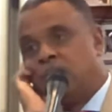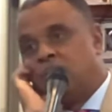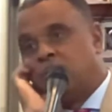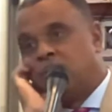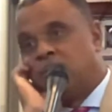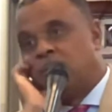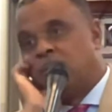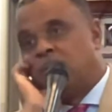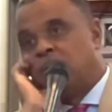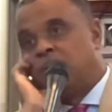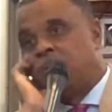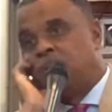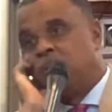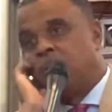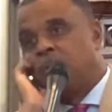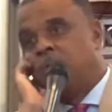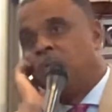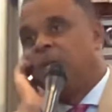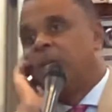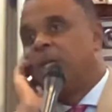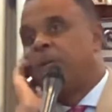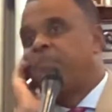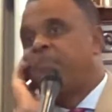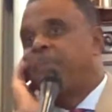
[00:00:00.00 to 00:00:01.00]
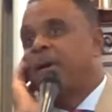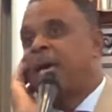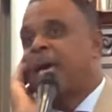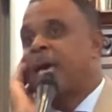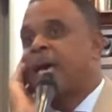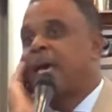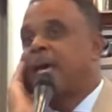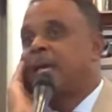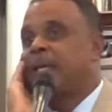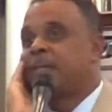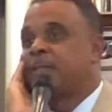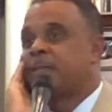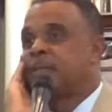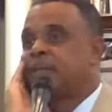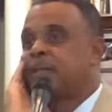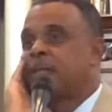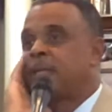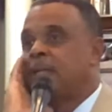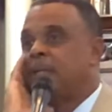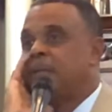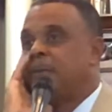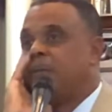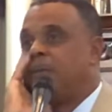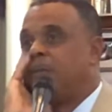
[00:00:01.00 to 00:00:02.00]
So the week
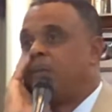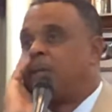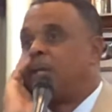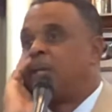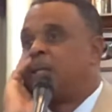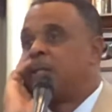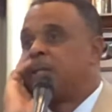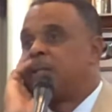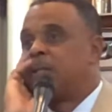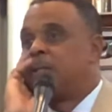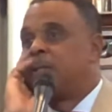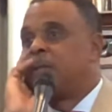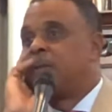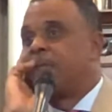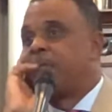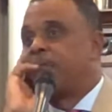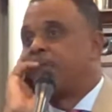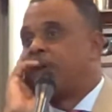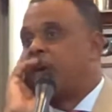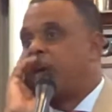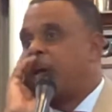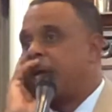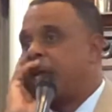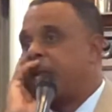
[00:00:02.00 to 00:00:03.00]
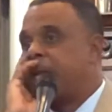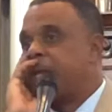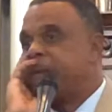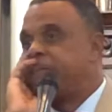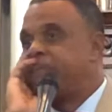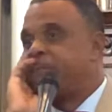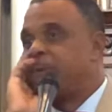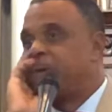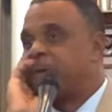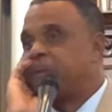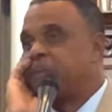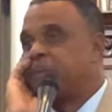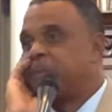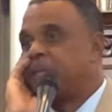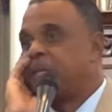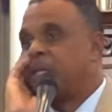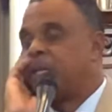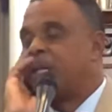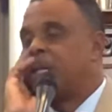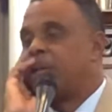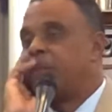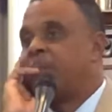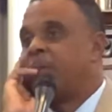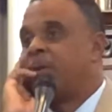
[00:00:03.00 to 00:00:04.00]
passed, when, you know, Friday, folks were
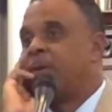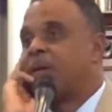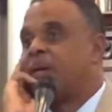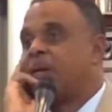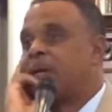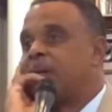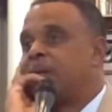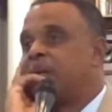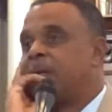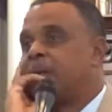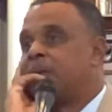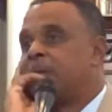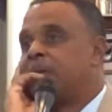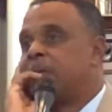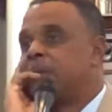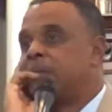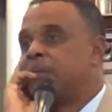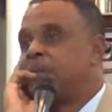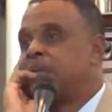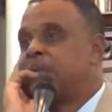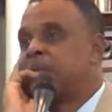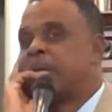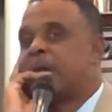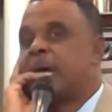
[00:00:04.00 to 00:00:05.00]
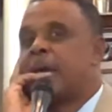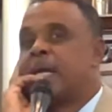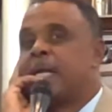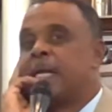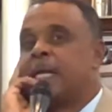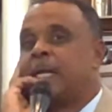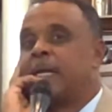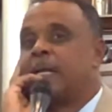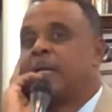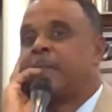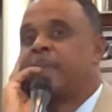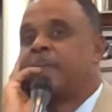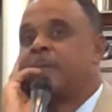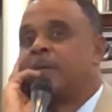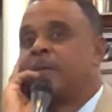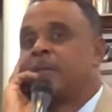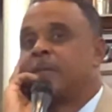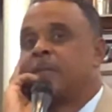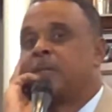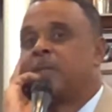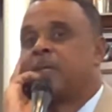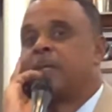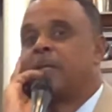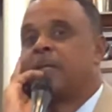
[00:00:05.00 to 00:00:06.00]
getting their party on. Saturday,
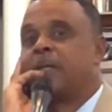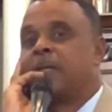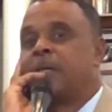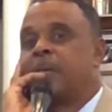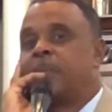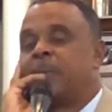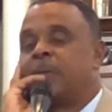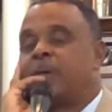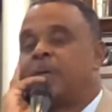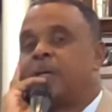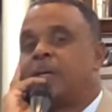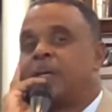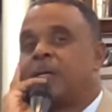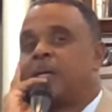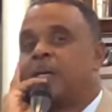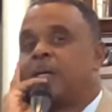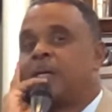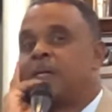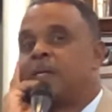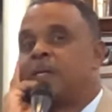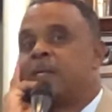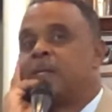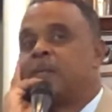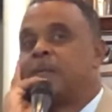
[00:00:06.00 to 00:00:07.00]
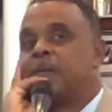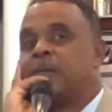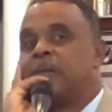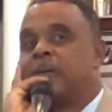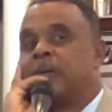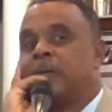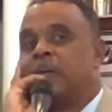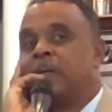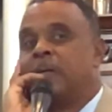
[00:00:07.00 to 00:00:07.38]
folks were getting their party on.